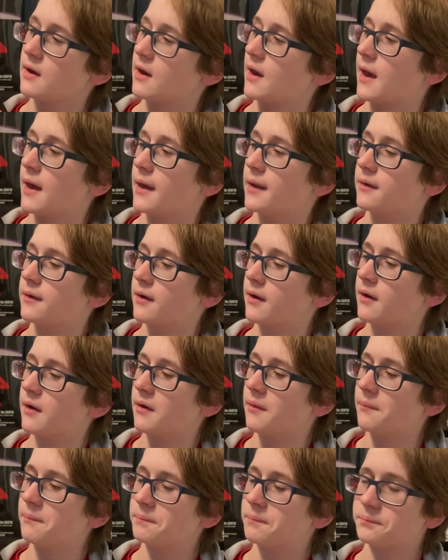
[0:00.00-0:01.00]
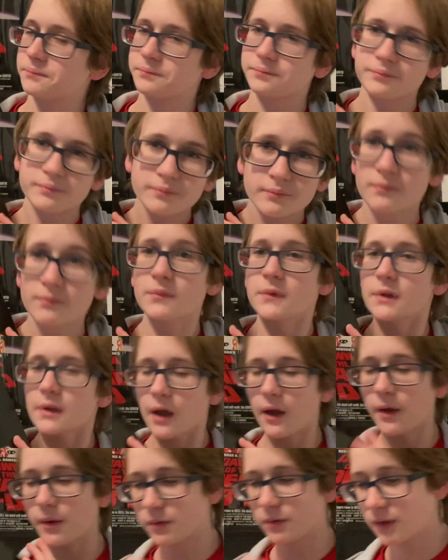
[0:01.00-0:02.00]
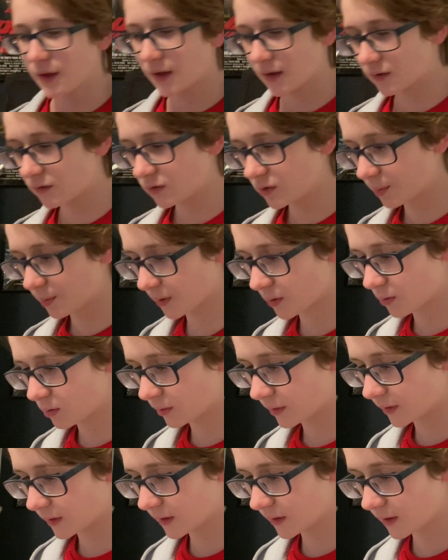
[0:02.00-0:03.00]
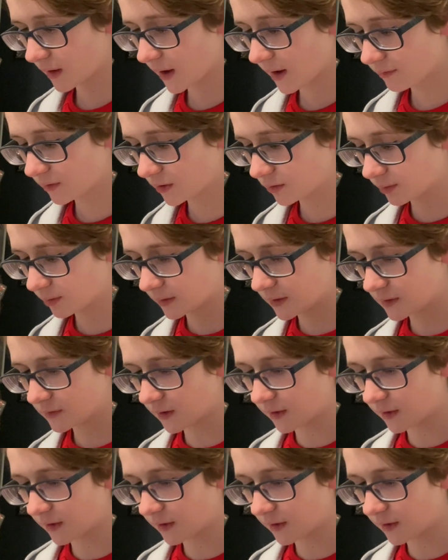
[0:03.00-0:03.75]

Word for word: And um, I think it's super cool to have this release.